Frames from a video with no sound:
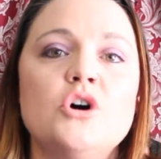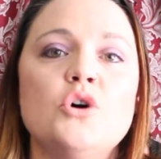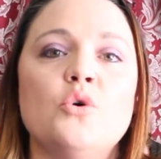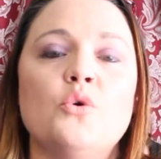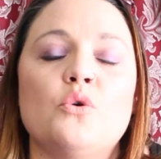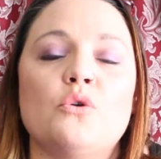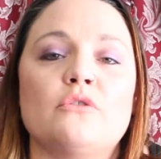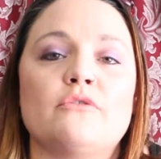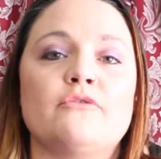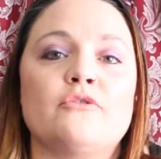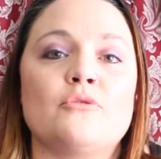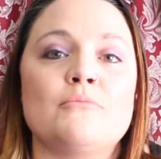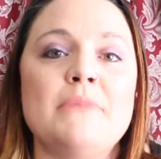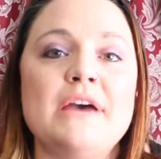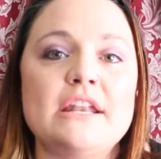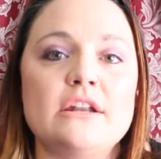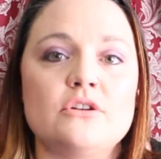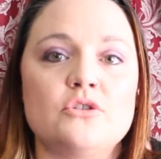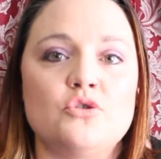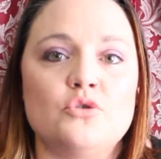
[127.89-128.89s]
or for
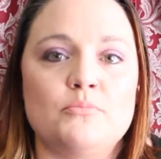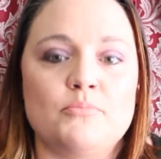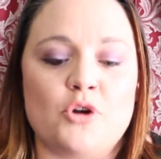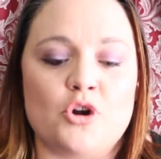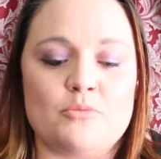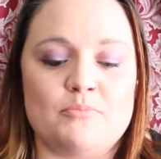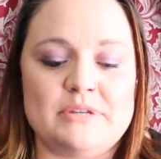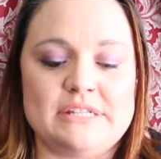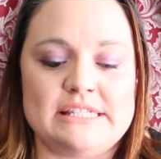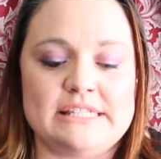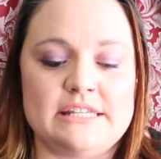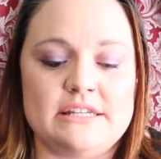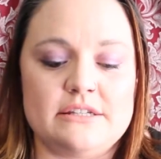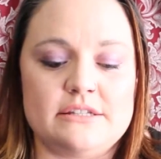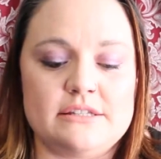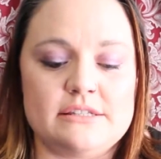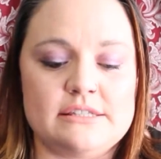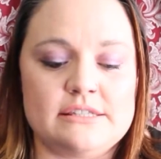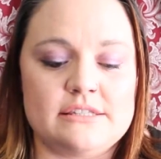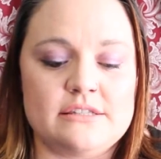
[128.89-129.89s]
medical
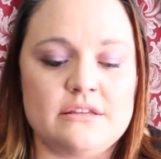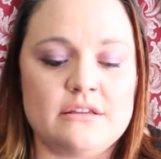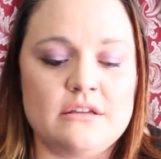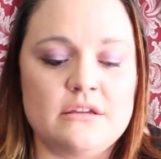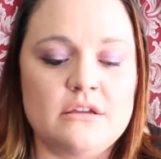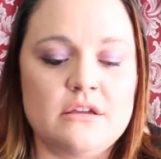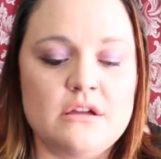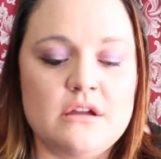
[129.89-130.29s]
purposes,